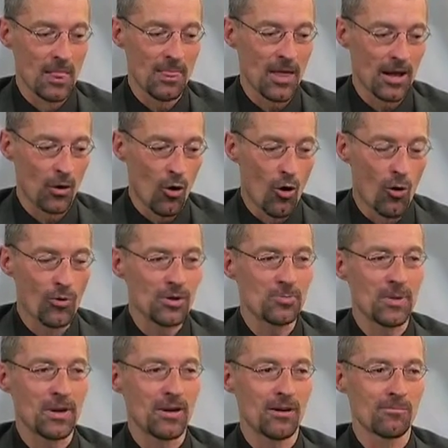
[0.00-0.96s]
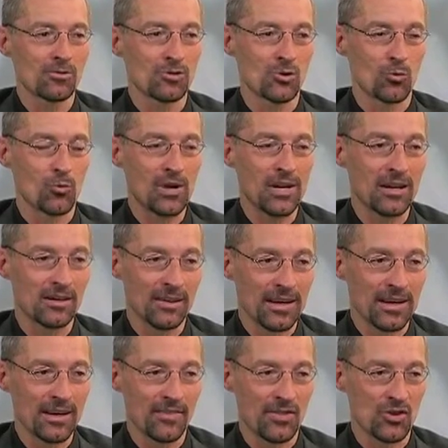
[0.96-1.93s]
that always becomes the weak
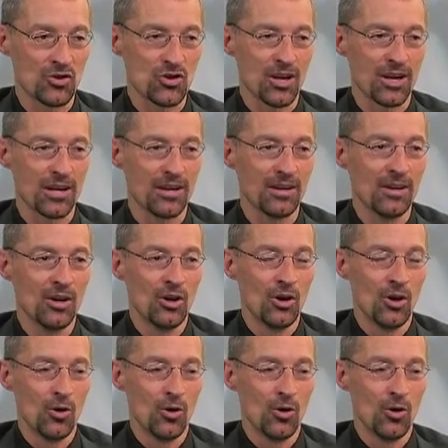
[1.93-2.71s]
link of the chain